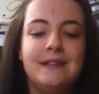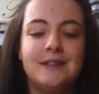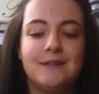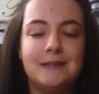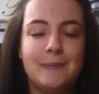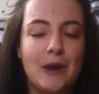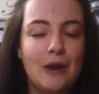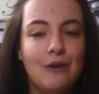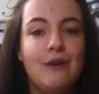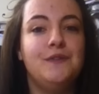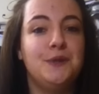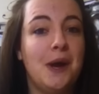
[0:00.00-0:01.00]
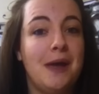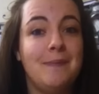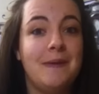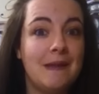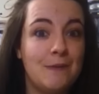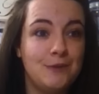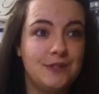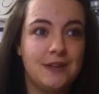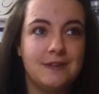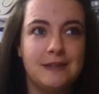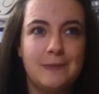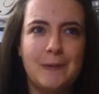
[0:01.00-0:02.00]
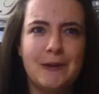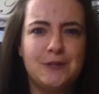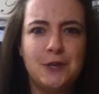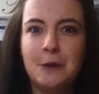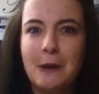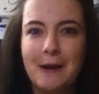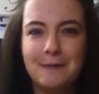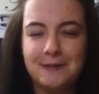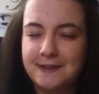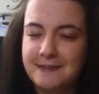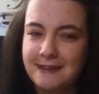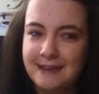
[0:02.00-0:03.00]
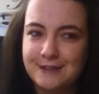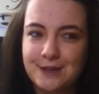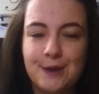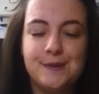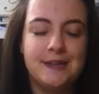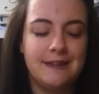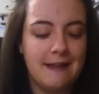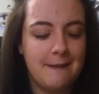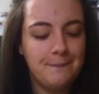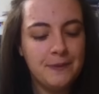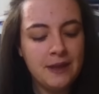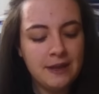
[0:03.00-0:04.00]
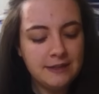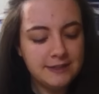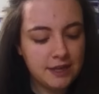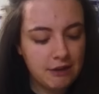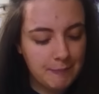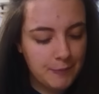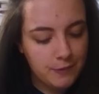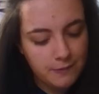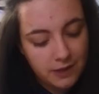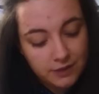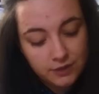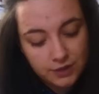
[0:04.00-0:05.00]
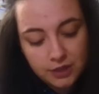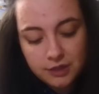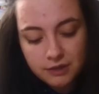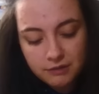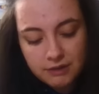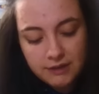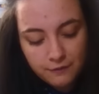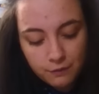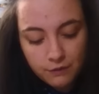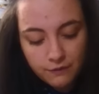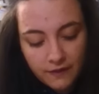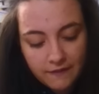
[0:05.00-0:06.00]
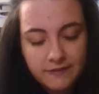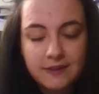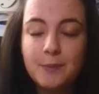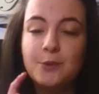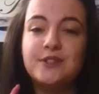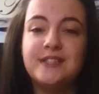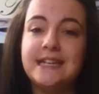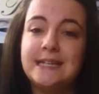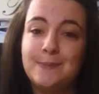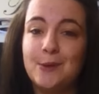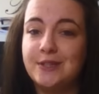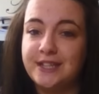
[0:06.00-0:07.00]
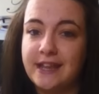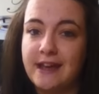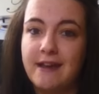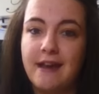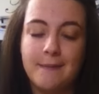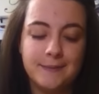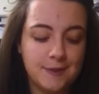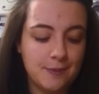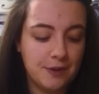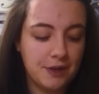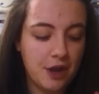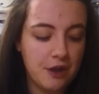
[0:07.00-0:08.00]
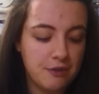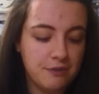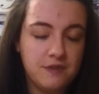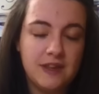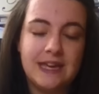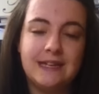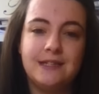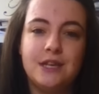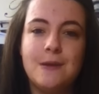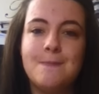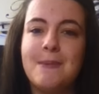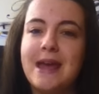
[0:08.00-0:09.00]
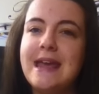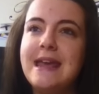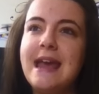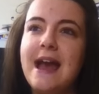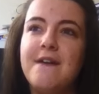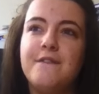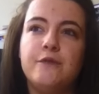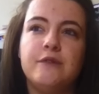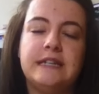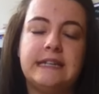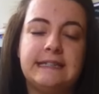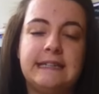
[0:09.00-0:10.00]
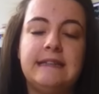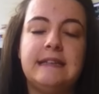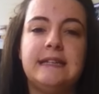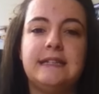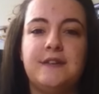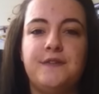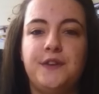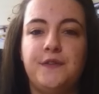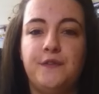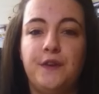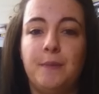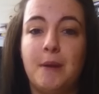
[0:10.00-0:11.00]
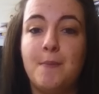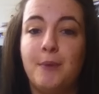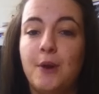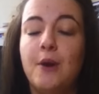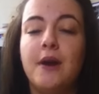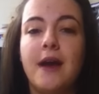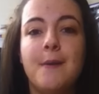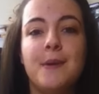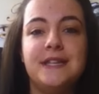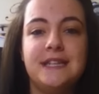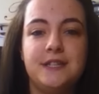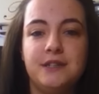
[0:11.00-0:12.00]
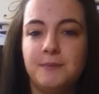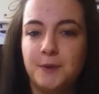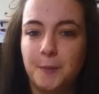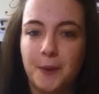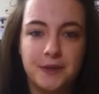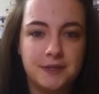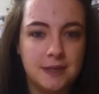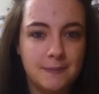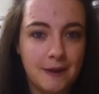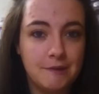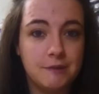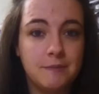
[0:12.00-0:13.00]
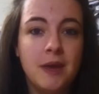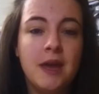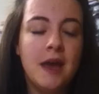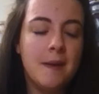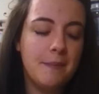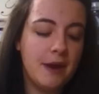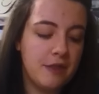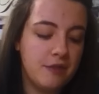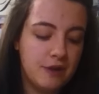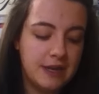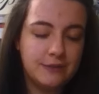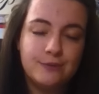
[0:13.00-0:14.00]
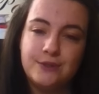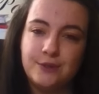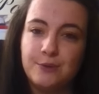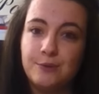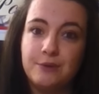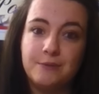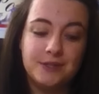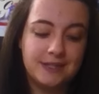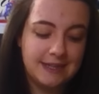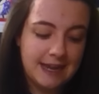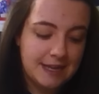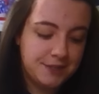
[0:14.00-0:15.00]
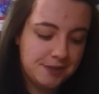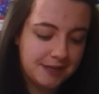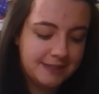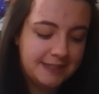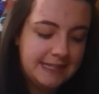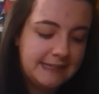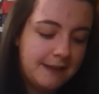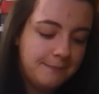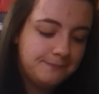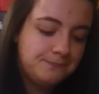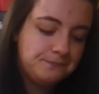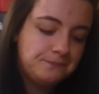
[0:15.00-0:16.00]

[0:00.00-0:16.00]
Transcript: So I spent a lot of time in that Waterstones. I spent about 2 hours I think in total in there. So I bought 1, 2, 3, 4, 5, I bought 6 books in there. So I'm going to go through these. You may have already seen these if you follow my blog. I did do a blog post about them, but I thought I'd also haul them just in case you haven't seen that.